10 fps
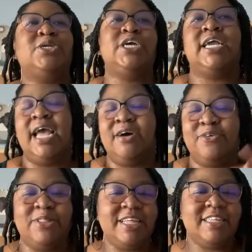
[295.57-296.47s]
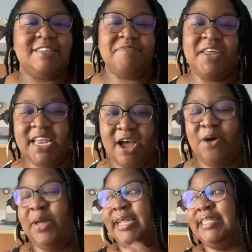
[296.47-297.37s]
check out this
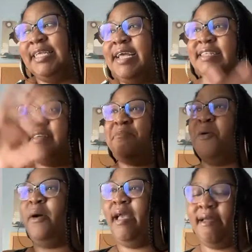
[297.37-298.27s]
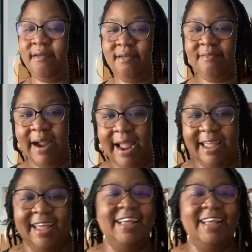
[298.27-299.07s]
video, and it takes them away, right?